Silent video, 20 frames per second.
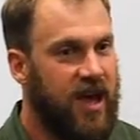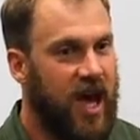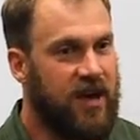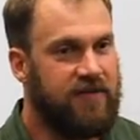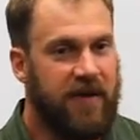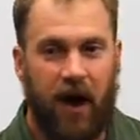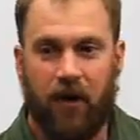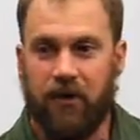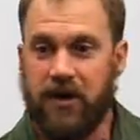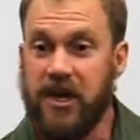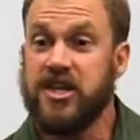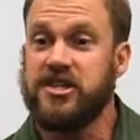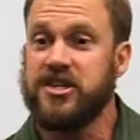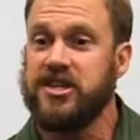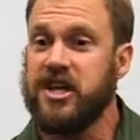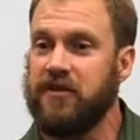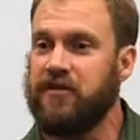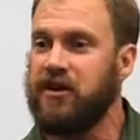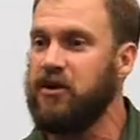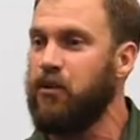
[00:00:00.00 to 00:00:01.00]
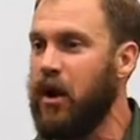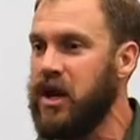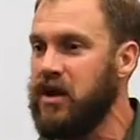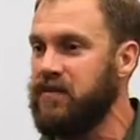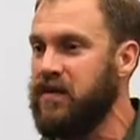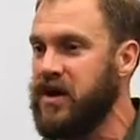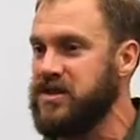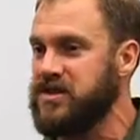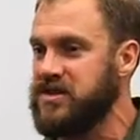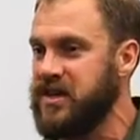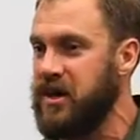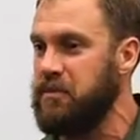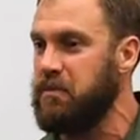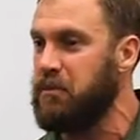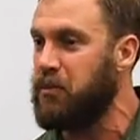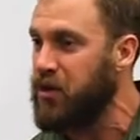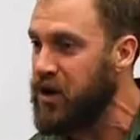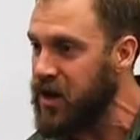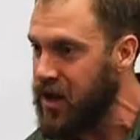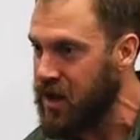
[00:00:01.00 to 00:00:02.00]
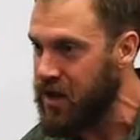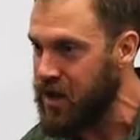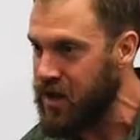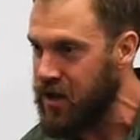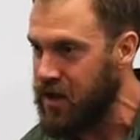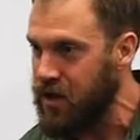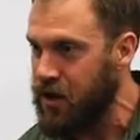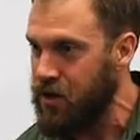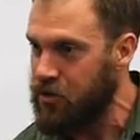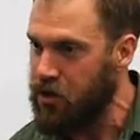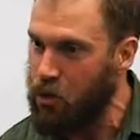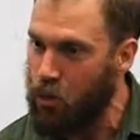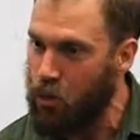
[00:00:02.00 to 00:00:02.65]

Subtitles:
of how each and every one of us can bring the